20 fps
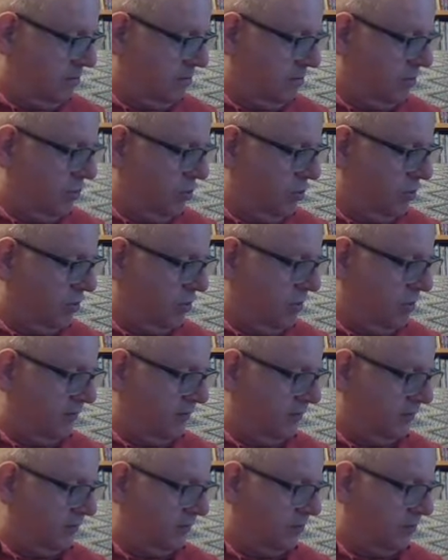Paul
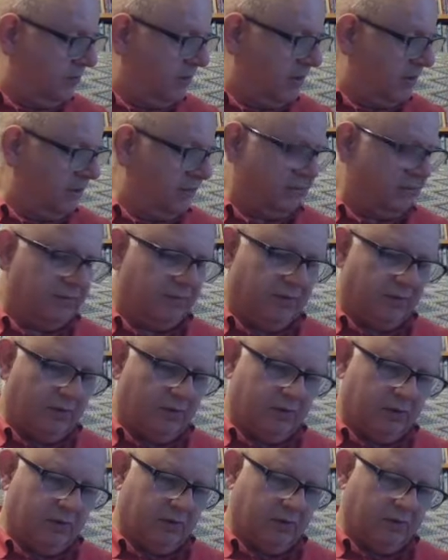Gervitz on bass and
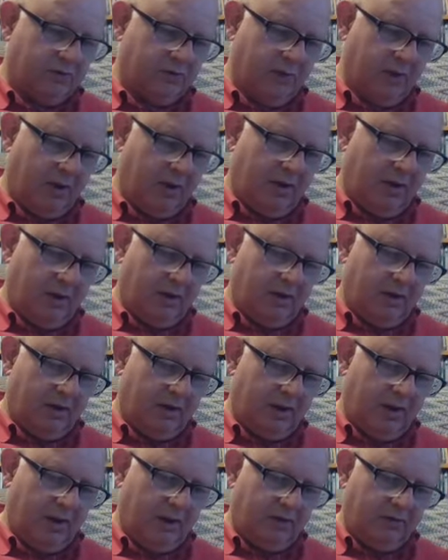vocals, and
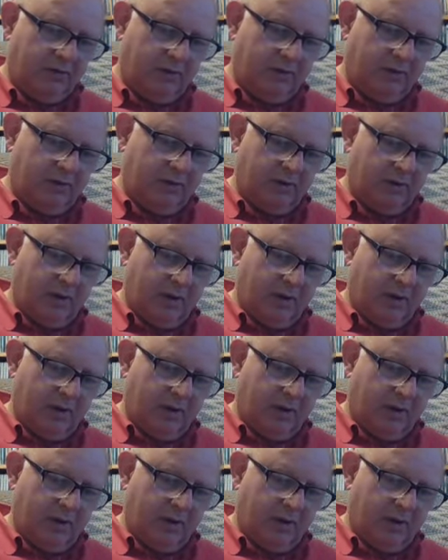Adrian